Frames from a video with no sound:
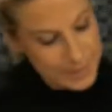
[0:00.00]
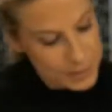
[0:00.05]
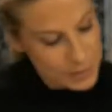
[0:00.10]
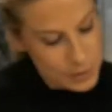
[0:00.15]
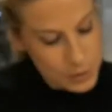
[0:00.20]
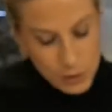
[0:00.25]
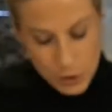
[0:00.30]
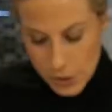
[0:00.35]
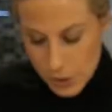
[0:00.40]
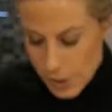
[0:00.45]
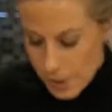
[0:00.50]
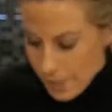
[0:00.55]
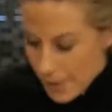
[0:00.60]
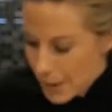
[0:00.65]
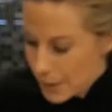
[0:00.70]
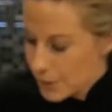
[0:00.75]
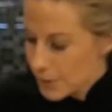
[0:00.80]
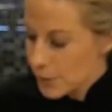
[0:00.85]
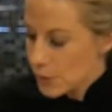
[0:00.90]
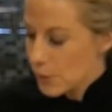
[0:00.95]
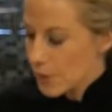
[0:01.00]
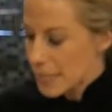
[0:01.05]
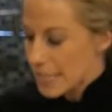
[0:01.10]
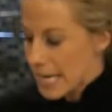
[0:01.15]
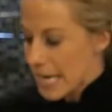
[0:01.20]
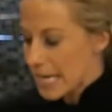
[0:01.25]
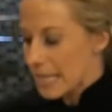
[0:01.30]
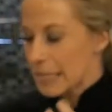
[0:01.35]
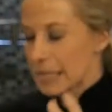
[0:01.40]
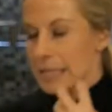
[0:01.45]
So curry powder is going to
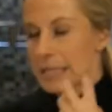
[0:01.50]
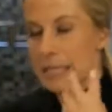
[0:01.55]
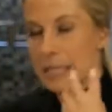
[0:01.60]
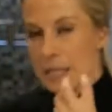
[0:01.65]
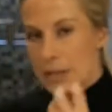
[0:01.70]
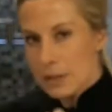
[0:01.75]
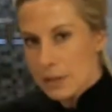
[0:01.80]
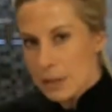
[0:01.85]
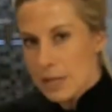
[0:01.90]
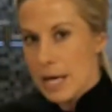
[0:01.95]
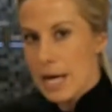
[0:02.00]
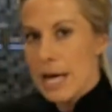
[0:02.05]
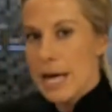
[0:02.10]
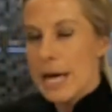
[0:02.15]
add a little